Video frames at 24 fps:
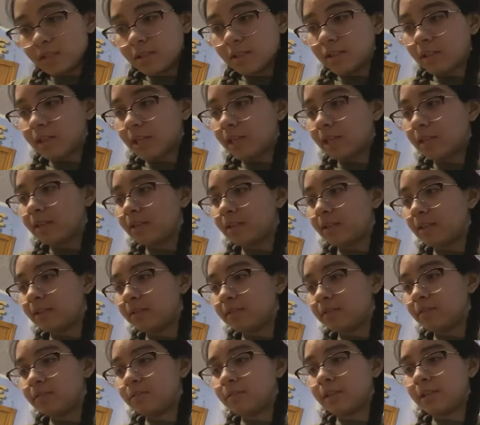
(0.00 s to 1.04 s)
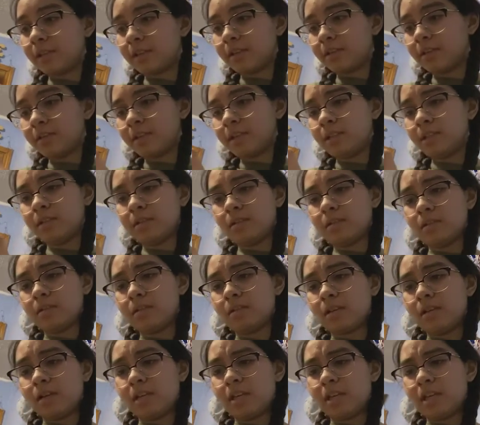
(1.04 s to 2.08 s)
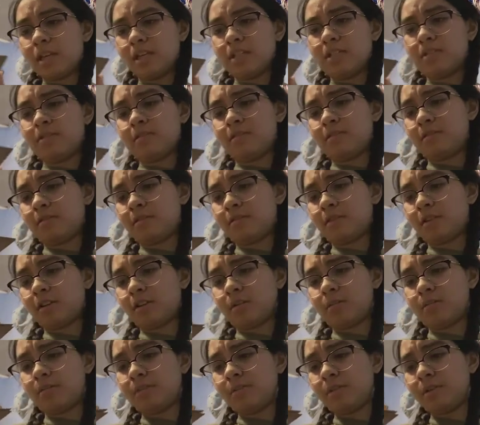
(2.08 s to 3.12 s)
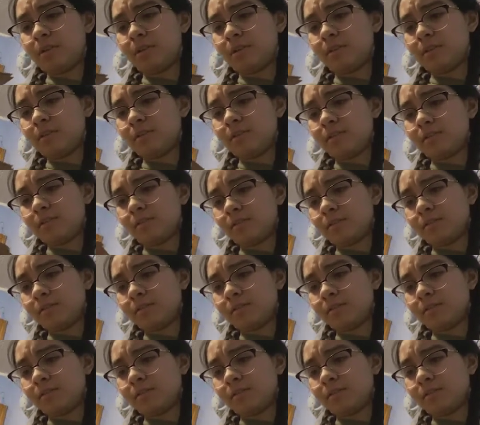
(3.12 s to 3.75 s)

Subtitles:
I also carry a Starbucks